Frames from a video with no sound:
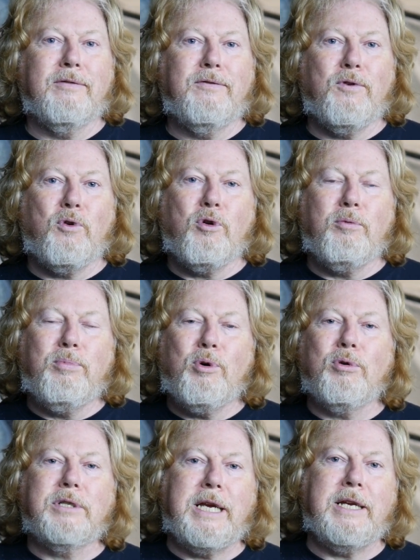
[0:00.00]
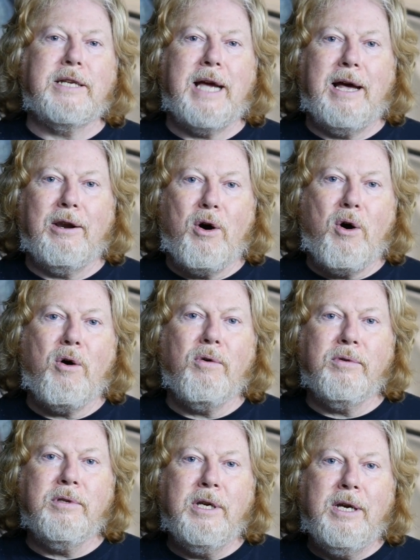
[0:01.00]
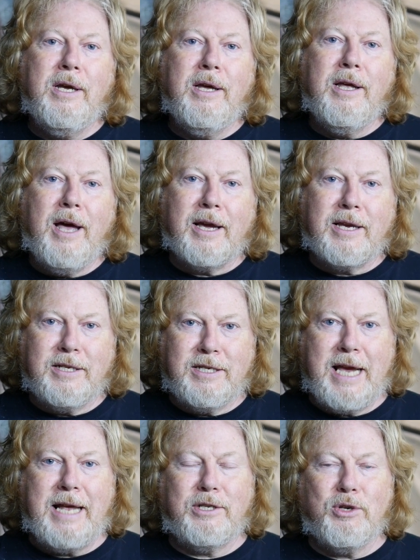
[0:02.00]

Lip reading: for more detail on a cassette